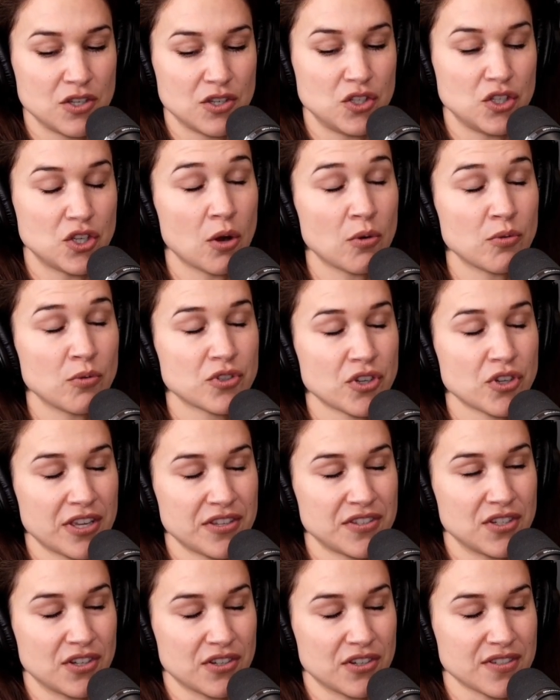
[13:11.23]
don't
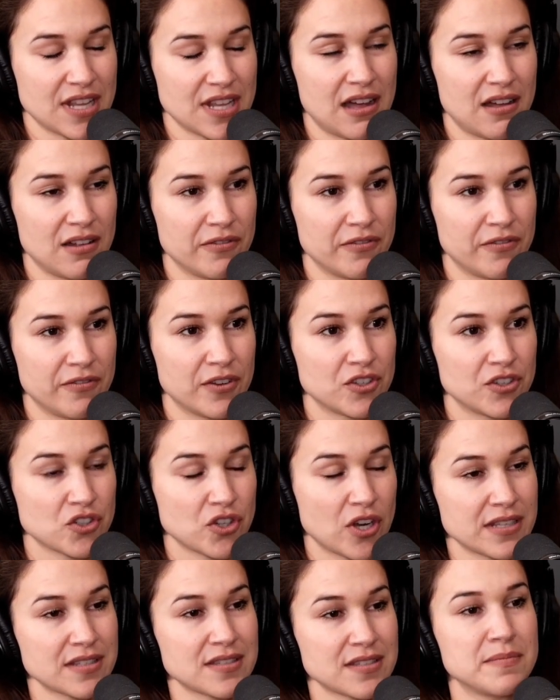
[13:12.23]
trust yourself,
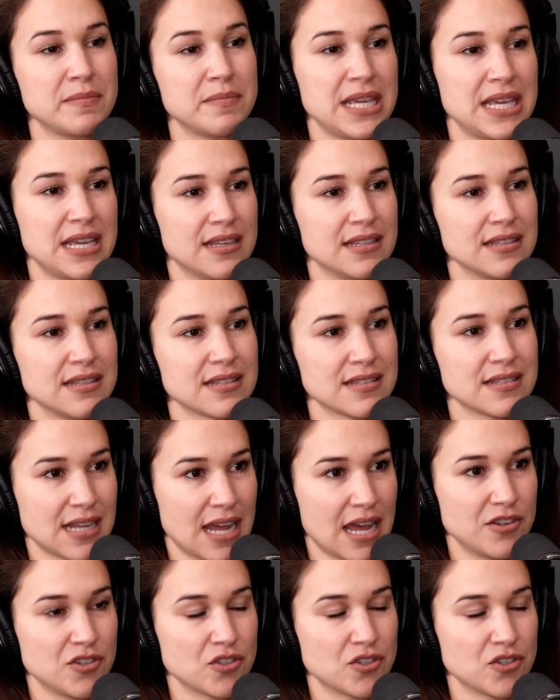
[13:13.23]
trust me instead.